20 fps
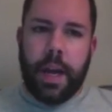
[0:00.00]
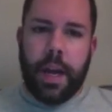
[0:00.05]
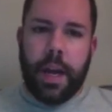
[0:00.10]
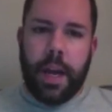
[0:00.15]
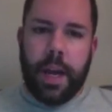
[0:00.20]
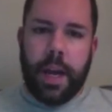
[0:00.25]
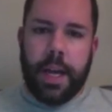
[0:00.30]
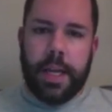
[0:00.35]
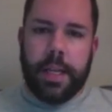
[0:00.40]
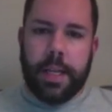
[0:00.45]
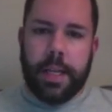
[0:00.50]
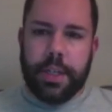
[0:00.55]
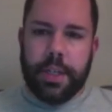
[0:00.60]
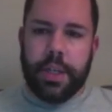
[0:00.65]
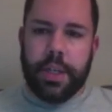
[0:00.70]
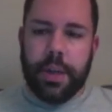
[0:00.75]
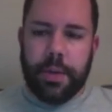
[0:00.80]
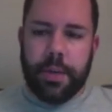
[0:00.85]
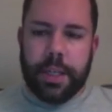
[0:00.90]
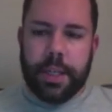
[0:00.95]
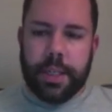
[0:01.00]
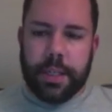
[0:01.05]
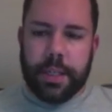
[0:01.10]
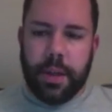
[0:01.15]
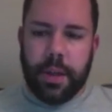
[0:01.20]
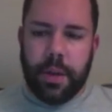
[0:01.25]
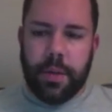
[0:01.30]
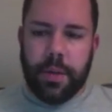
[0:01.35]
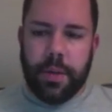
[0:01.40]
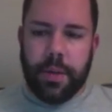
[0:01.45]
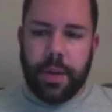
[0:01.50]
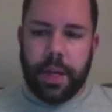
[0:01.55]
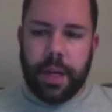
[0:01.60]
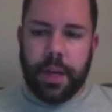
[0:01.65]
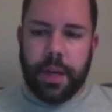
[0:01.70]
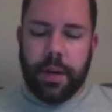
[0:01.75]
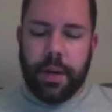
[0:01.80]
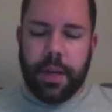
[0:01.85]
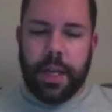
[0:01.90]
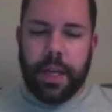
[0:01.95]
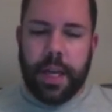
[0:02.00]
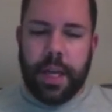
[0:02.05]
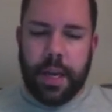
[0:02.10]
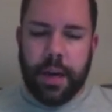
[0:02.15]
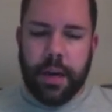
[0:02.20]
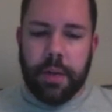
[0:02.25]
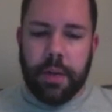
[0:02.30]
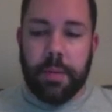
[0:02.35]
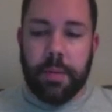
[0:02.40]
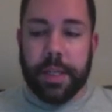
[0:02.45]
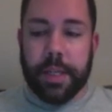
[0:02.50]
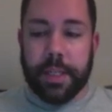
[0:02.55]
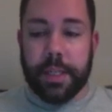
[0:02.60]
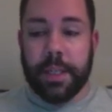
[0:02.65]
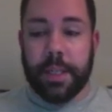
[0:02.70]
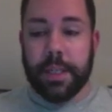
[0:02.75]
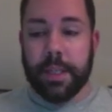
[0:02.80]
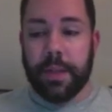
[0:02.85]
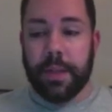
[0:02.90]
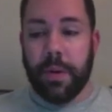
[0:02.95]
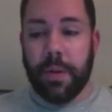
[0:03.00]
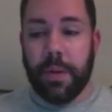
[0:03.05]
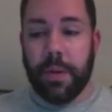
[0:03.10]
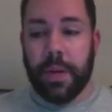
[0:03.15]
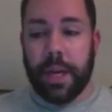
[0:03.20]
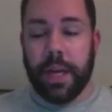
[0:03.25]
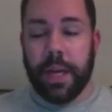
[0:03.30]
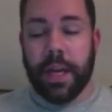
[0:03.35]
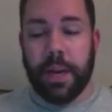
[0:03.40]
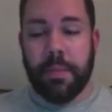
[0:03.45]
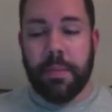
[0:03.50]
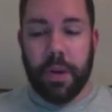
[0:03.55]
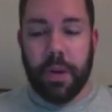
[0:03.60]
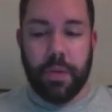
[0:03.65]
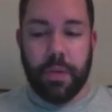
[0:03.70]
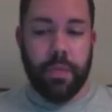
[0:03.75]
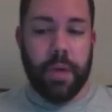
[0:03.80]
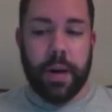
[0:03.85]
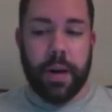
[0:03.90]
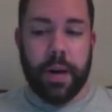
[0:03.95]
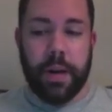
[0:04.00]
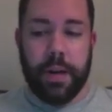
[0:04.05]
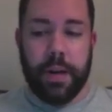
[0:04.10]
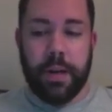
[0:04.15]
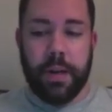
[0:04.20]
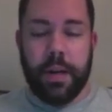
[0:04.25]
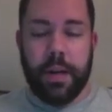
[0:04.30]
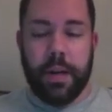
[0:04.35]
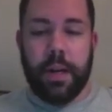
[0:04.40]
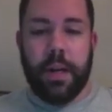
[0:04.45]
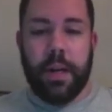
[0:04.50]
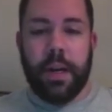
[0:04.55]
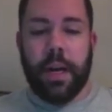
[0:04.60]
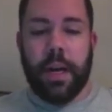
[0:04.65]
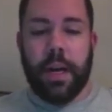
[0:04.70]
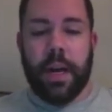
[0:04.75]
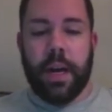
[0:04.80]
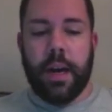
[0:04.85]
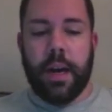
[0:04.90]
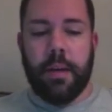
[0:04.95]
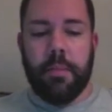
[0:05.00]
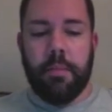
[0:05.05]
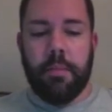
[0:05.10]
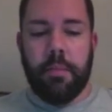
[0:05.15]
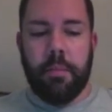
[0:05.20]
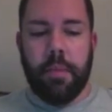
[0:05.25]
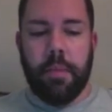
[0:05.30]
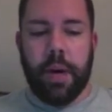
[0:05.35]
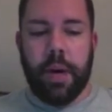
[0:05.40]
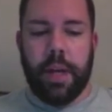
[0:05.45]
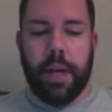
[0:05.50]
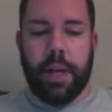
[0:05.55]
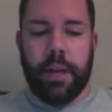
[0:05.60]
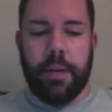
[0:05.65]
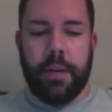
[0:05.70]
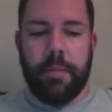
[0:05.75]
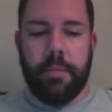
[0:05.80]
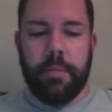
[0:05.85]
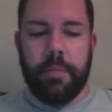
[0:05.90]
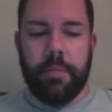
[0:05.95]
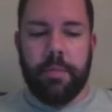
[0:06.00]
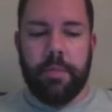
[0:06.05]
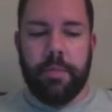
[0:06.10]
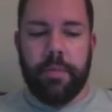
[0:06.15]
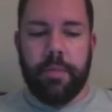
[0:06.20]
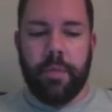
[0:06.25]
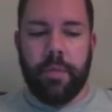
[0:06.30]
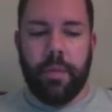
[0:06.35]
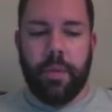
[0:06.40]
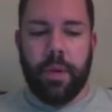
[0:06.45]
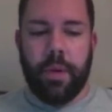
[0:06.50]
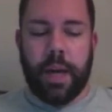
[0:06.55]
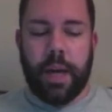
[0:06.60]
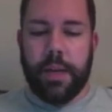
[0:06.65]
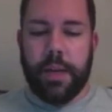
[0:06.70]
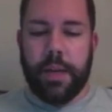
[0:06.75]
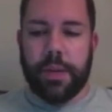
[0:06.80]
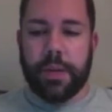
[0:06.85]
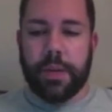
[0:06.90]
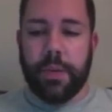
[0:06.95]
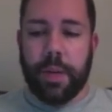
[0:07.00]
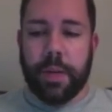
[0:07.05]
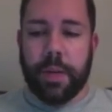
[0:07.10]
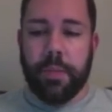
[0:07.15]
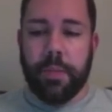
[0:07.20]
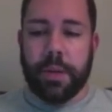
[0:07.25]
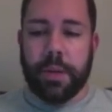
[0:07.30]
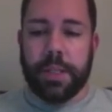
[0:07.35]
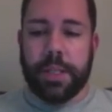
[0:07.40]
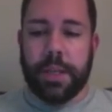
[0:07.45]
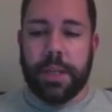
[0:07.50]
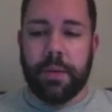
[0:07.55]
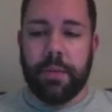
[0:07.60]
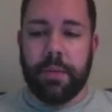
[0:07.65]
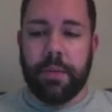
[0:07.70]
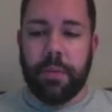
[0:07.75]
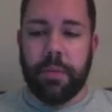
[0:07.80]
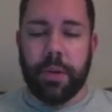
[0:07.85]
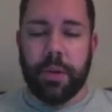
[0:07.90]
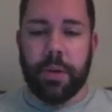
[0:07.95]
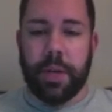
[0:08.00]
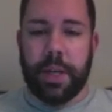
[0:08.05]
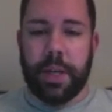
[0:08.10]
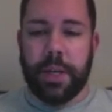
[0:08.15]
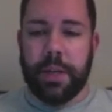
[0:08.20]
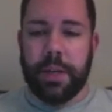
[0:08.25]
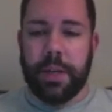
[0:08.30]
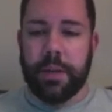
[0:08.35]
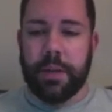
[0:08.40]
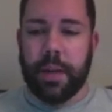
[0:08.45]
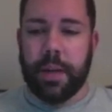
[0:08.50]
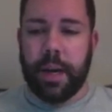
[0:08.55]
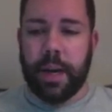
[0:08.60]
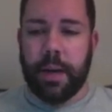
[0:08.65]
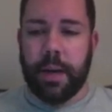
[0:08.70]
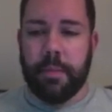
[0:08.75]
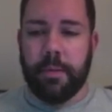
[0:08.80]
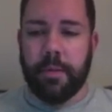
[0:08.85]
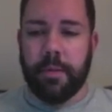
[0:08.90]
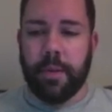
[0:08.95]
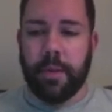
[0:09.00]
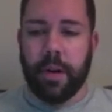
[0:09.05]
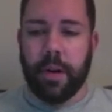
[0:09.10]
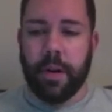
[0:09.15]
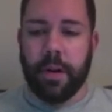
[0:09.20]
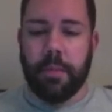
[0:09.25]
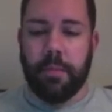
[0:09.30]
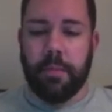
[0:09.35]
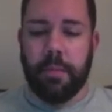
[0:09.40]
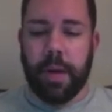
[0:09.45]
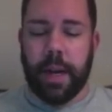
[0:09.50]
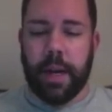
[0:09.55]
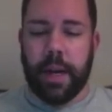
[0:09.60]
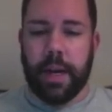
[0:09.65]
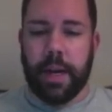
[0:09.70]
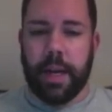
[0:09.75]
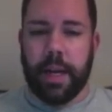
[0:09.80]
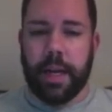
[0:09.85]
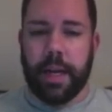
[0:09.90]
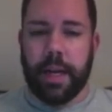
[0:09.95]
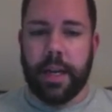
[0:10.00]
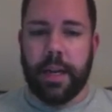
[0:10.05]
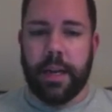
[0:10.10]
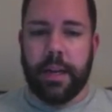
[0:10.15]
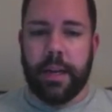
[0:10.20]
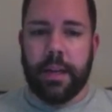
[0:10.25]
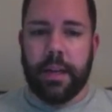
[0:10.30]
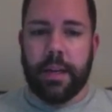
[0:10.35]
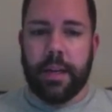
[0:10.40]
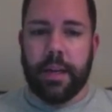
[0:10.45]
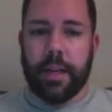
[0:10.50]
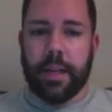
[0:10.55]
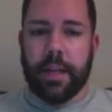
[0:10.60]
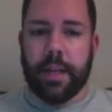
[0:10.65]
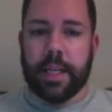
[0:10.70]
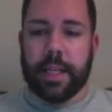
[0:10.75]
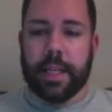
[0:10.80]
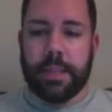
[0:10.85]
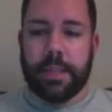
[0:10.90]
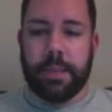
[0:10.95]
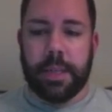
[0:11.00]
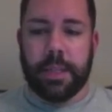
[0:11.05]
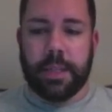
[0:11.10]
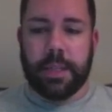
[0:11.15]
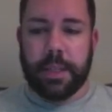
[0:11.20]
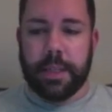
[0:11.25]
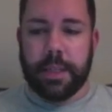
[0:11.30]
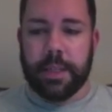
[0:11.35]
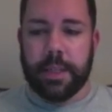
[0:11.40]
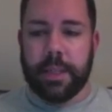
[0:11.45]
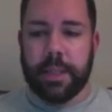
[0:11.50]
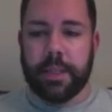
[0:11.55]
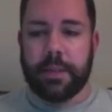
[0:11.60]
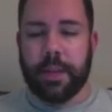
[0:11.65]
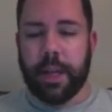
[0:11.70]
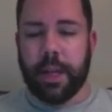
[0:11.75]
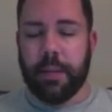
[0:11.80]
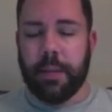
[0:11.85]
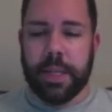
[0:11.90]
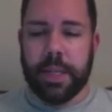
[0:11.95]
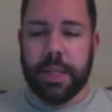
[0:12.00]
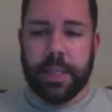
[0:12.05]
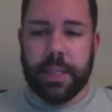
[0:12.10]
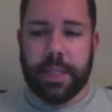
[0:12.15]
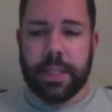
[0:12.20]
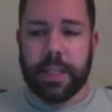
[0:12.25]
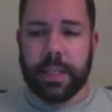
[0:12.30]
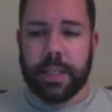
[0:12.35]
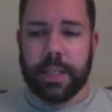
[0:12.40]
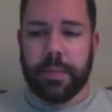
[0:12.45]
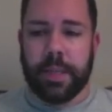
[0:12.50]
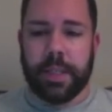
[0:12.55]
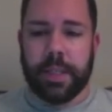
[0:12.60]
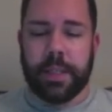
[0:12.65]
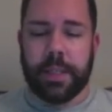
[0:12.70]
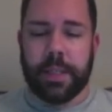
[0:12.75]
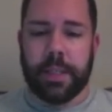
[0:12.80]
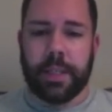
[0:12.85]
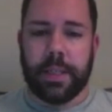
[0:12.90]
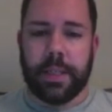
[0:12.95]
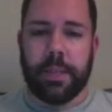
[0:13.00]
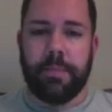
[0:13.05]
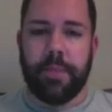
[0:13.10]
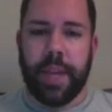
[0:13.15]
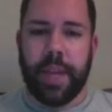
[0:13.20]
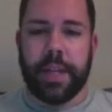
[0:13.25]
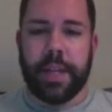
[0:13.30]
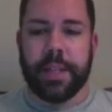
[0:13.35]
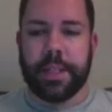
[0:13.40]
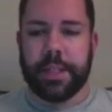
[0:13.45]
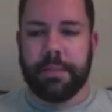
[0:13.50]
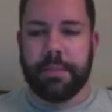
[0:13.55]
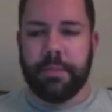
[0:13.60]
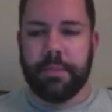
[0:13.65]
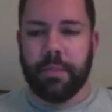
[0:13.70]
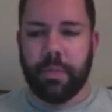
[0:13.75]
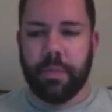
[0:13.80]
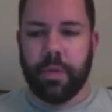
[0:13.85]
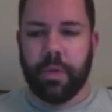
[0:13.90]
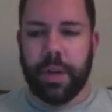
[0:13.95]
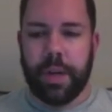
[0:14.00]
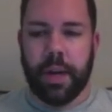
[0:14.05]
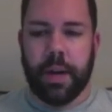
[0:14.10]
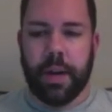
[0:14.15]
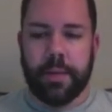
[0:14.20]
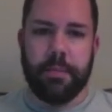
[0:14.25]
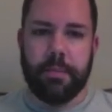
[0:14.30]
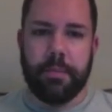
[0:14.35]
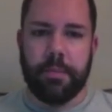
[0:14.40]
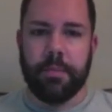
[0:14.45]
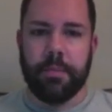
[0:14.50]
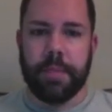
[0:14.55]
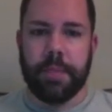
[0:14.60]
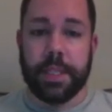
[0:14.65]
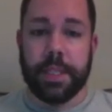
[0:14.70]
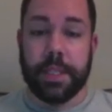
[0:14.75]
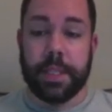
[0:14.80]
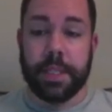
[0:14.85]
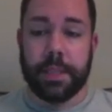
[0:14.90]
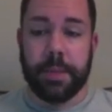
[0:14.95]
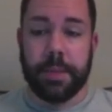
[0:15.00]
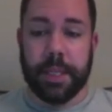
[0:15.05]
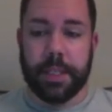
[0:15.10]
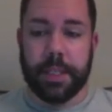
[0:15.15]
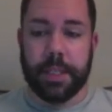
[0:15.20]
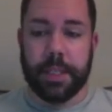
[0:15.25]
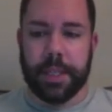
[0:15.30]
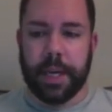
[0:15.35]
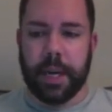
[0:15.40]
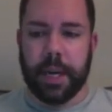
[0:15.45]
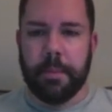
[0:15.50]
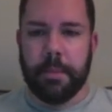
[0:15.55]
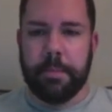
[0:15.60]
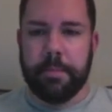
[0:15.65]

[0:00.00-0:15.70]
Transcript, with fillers: it's showing as the clothing on here because it is clothing and I'm going to wear it. But I use QuickBooks Self-Employed for my expenses, like business expenses, and it's written off as business expense there.